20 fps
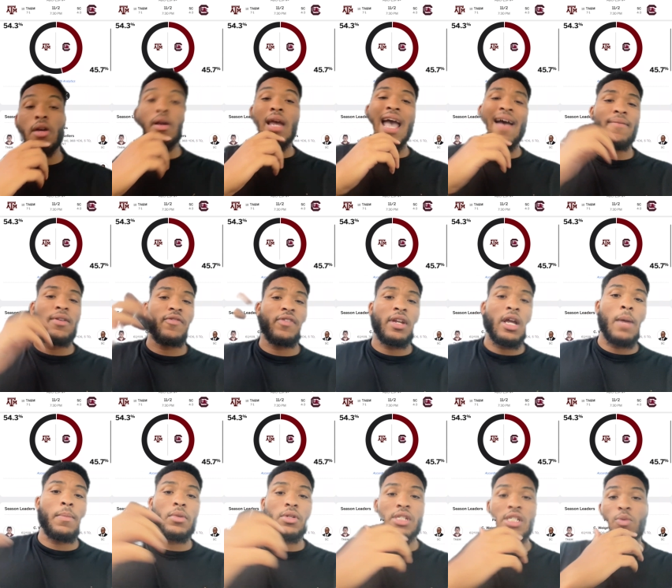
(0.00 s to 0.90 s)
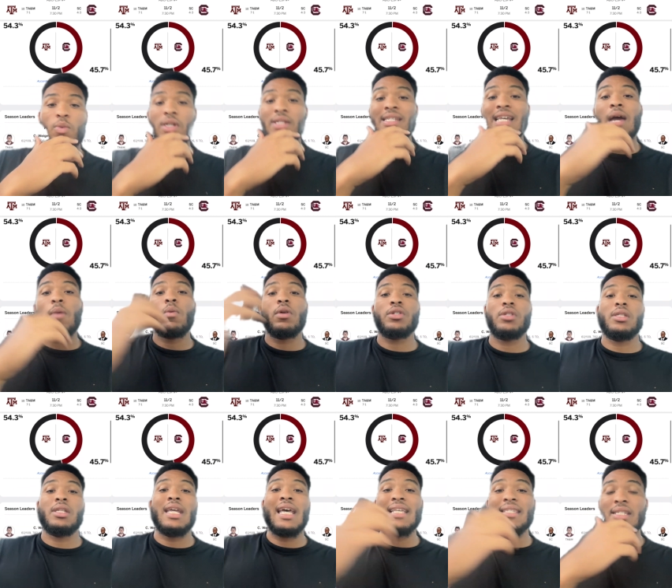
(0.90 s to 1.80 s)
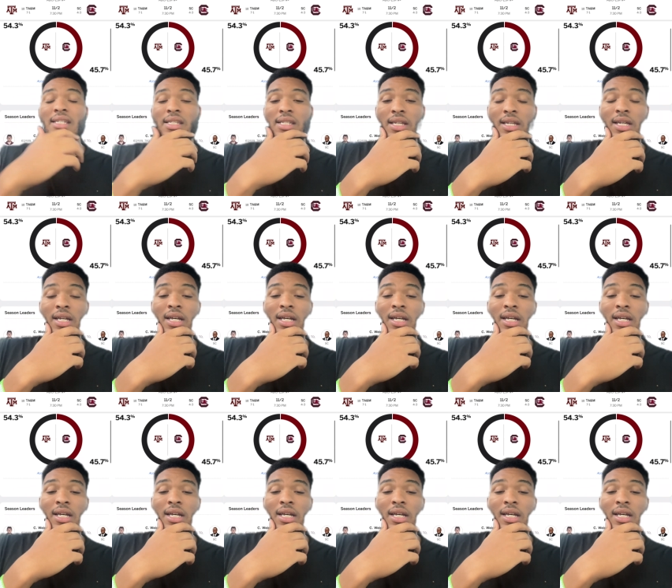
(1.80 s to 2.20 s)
Having a phenomenal season, one of the top rushers in the SEC.